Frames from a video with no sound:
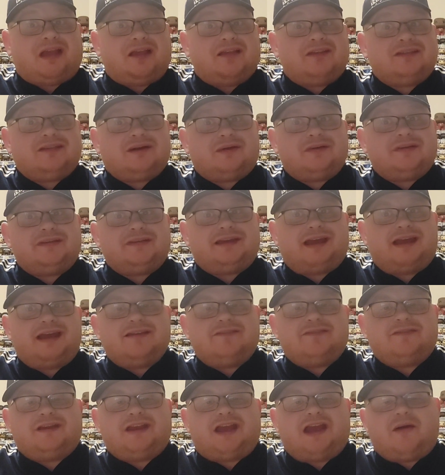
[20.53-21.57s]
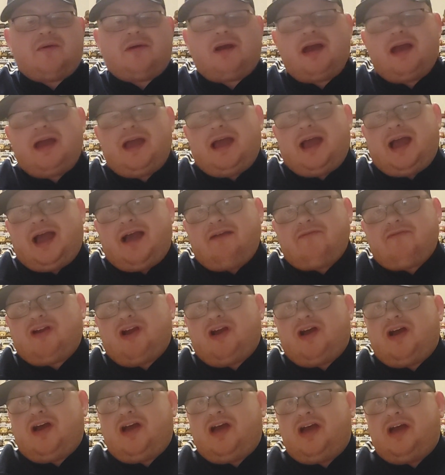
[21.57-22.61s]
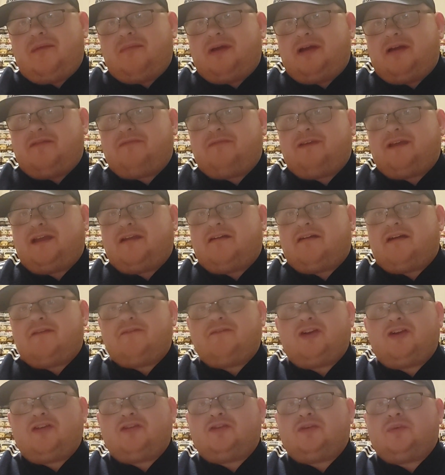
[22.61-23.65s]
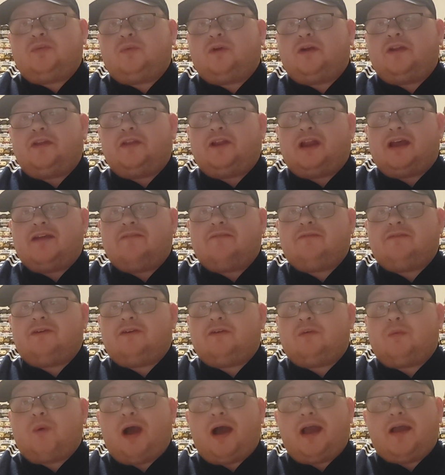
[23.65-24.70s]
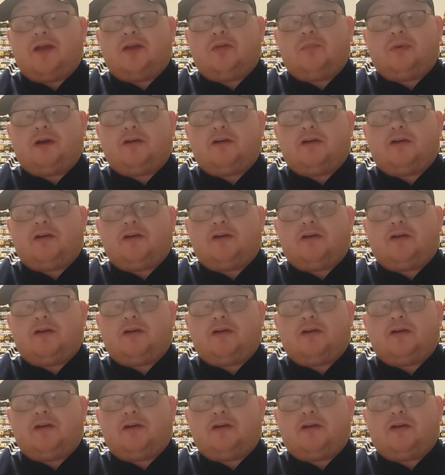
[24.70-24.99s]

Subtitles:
So in today's video I've got a figure I've not done one in the line for a while,